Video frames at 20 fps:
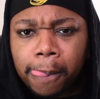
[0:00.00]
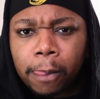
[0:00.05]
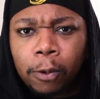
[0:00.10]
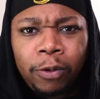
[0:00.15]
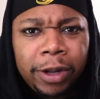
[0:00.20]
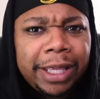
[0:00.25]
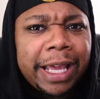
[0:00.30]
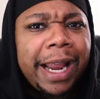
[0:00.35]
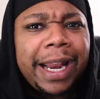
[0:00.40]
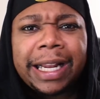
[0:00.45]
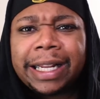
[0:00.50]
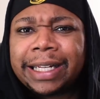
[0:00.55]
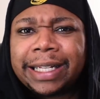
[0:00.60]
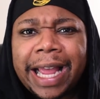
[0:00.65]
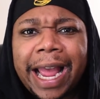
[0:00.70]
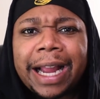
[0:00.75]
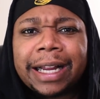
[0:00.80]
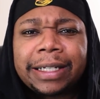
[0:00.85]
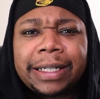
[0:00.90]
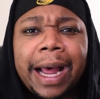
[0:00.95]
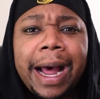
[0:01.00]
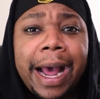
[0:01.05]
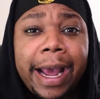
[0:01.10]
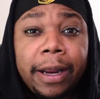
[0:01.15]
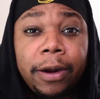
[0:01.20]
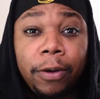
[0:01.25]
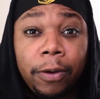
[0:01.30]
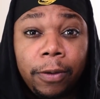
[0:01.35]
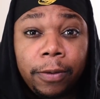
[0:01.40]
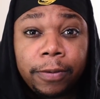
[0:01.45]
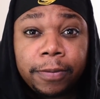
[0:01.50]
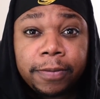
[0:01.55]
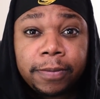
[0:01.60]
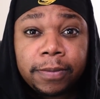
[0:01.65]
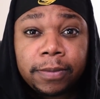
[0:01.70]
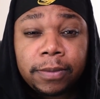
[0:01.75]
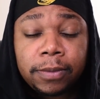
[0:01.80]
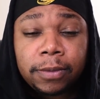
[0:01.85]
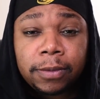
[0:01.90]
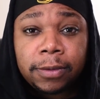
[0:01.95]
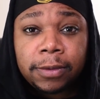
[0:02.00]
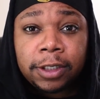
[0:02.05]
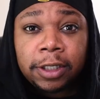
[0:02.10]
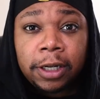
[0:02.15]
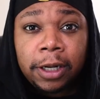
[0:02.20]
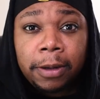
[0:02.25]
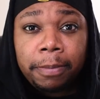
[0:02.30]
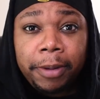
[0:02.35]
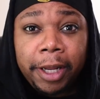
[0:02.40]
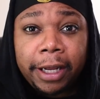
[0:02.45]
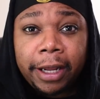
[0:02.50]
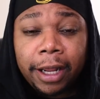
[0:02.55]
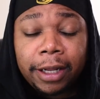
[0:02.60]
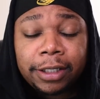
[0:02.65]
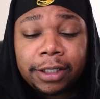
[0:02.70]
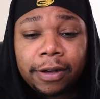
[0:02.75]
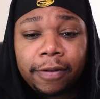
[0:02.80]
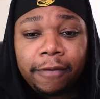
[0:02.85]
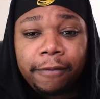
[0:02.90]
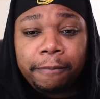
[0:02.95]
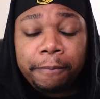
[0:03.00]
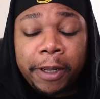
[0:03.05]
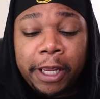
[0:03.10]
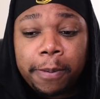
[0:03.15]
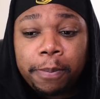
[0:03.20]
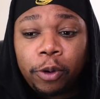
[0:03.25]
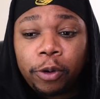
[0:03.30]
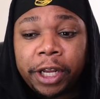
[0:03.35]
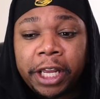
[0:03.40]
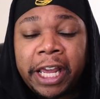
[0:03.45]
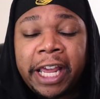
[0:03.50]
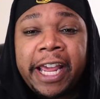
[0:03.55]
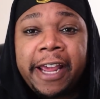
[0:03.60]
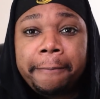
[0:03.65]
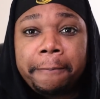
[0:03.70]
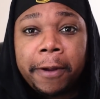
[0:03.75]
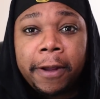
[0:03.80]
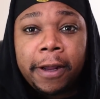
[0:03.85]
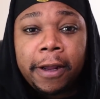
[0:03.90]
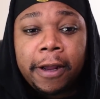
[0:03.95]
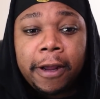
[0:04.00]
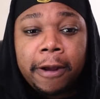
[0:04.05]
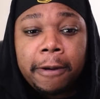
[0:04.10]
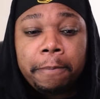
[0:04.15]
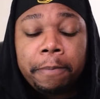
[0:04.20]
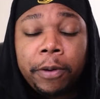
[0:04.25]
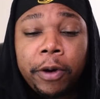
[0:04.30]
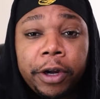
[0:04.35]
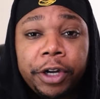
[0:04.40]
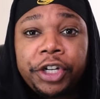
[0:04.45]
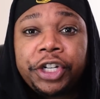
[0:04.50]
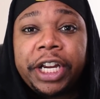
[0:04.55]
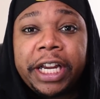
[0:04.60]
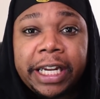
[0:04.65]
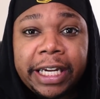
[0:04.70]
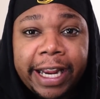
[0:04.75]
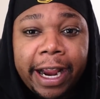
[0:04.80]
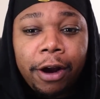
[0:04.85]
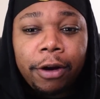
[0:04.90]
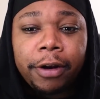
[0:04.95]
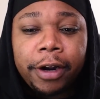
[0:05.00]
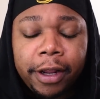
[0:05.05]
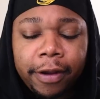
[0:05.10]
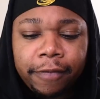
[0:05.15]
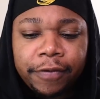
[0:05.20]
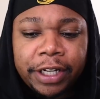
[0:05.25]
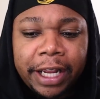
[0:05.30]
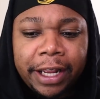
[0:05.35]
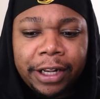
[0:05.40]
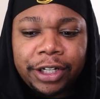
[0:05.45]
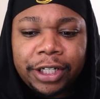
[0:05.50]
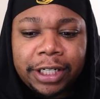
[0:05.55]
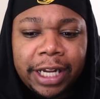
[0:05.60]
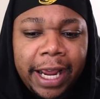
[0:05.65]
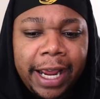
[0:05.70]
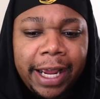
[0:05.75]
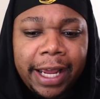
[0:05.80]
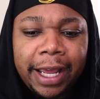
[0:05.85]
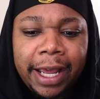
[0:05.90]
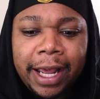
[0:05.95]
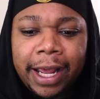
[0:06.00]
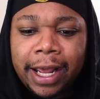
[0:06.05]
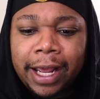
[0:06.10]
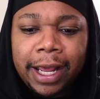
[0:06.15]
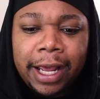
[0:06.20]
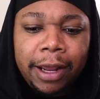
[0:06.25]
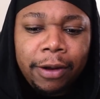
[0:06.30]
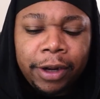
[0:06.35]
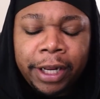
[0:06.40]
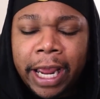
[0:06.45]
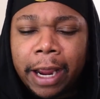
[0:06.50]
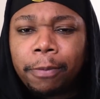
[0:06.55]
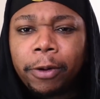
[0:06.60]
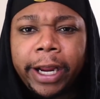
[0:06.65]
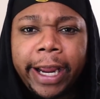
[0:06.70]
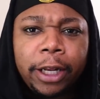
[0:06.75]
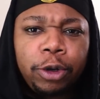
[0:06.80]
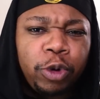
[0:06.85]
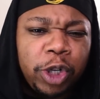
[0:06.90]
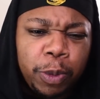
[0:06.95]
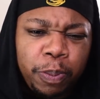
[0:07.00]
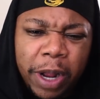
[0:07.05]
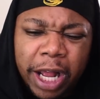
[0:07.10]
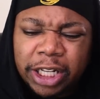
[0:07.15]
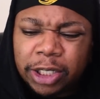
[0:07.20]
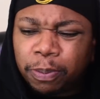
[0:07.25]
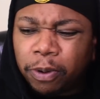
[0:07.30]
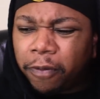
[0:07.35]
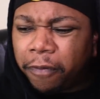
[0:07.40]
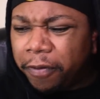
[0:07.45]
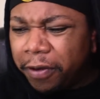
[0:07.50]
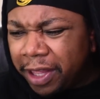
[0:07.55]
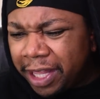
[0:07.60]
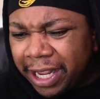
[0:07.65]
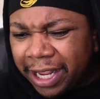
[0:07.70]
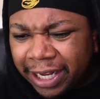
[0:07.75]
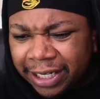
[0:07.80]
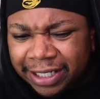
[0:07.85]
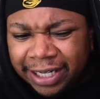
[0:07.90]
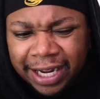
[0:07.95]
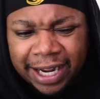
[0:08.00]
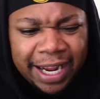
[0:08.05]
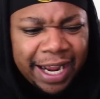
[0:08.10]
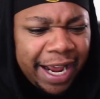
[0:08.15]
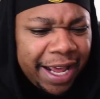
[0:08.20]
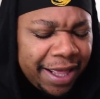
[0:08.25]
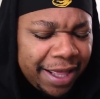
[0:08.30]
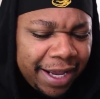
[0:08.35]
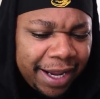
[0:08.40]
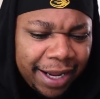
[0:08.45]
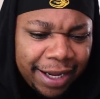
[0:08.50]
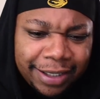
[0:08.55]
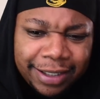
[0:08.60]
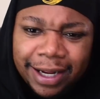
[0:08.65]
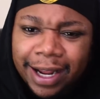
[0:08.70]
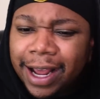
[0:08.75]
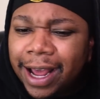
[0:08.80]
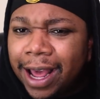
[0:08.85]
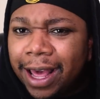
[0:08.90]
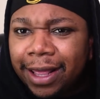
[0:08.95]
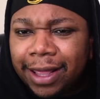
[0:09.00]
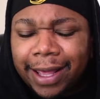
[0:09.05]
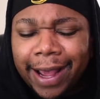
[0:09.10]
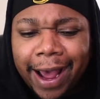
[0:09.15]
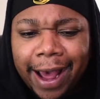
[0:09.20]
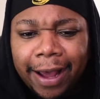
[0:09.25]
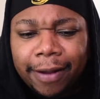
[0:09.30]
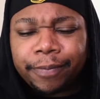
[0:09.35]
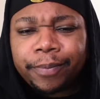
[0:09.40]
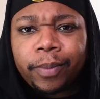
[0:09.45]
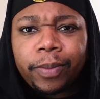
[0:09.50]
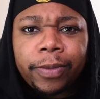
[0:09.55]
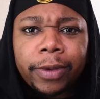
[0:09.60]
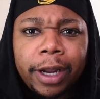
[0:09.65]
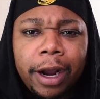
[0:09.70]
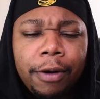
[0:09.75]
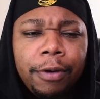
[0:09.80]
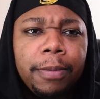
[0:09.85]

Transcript: with that exact title because of people keep pushing narratives and saying Gamergate's responsible for this and this and that. I